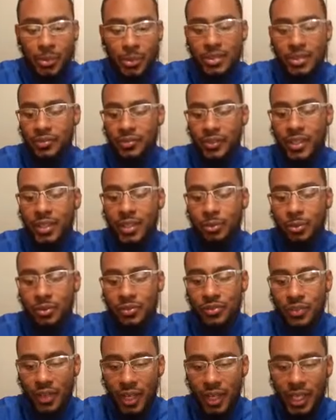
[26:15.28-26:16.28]
is available
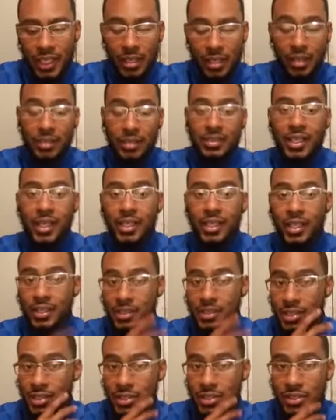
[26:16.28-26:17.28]
for
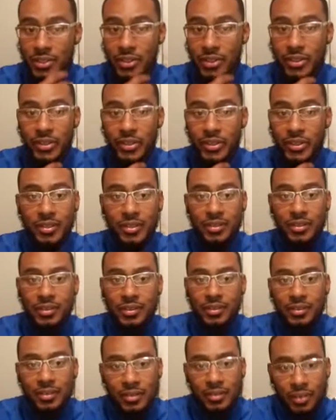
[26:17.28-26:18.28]
$8.88 a year
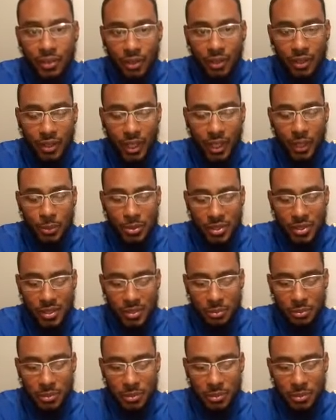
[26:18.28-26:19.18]
on Namecheap.